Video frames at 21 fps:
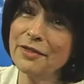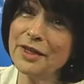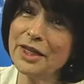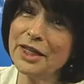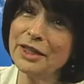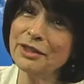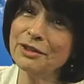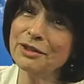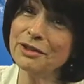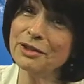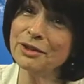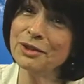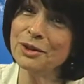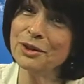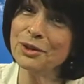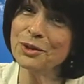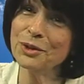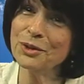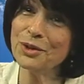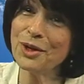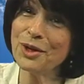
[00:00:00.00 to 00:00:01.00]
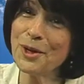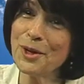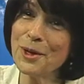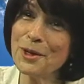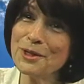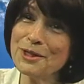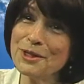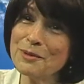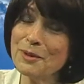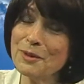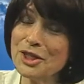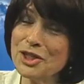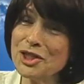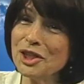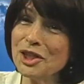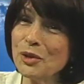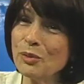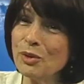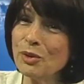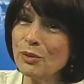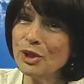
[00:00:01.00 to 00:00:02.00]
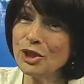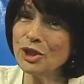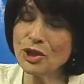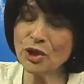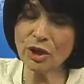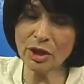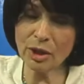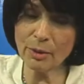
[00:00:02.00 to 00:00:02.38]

and uh, especially when we talk